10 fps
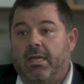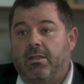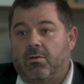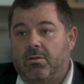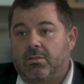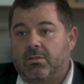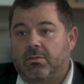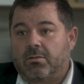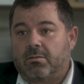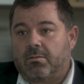and
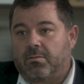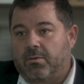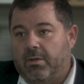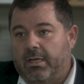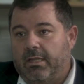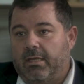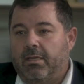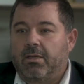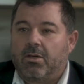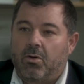also for any
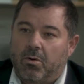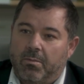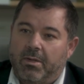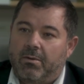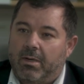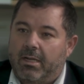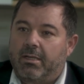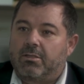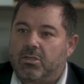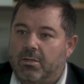
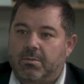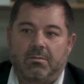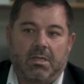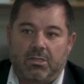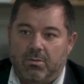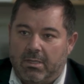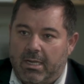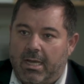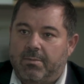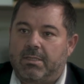government-related jobs, national
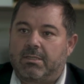labs,